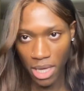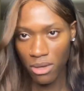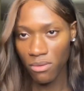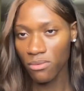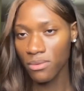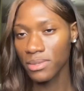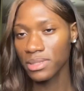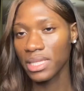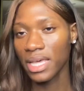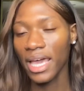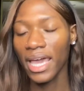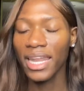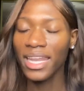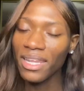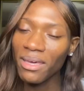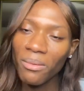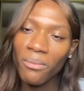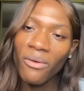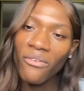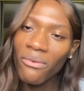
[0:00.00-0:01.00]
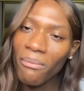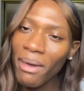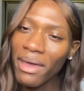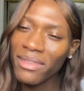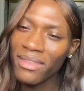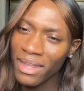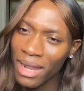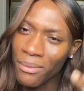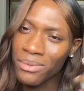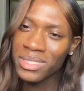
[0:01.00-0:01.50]
You know what I'm saying? And even back
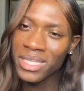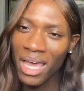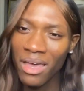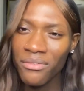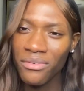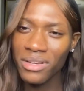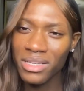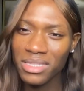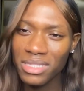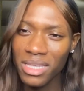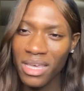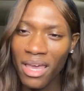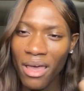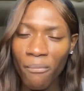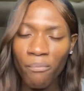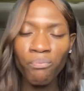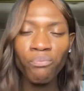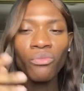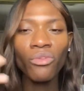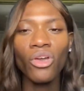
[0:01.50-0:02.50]
then I was heavier set.